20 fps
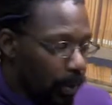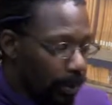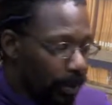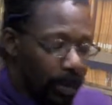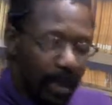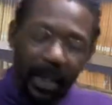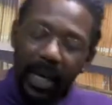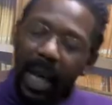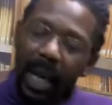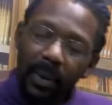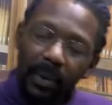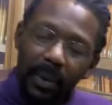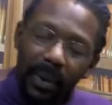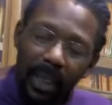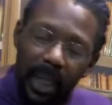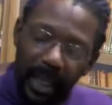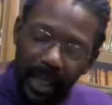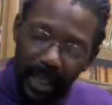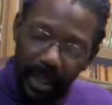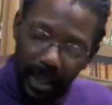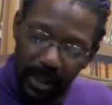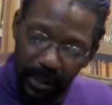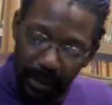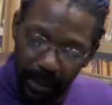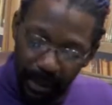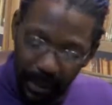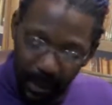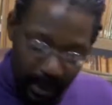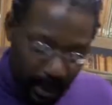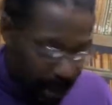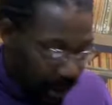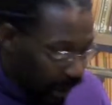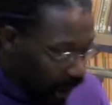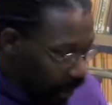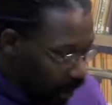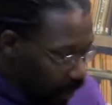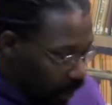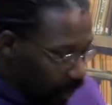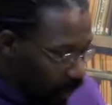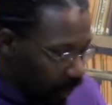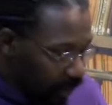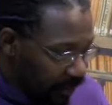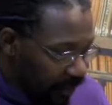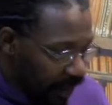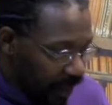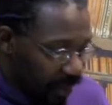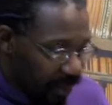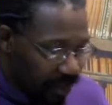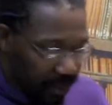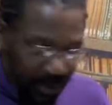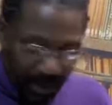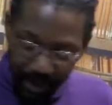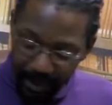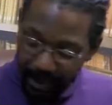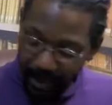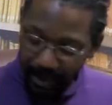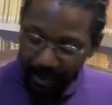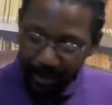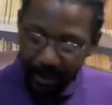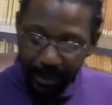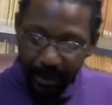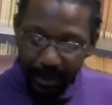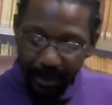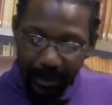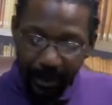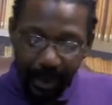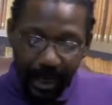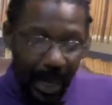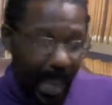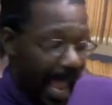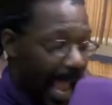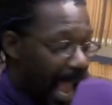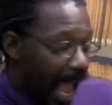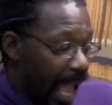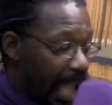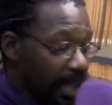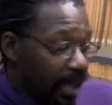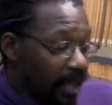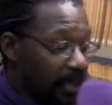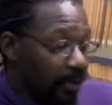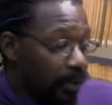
Then I would like you to get a hold of us at, of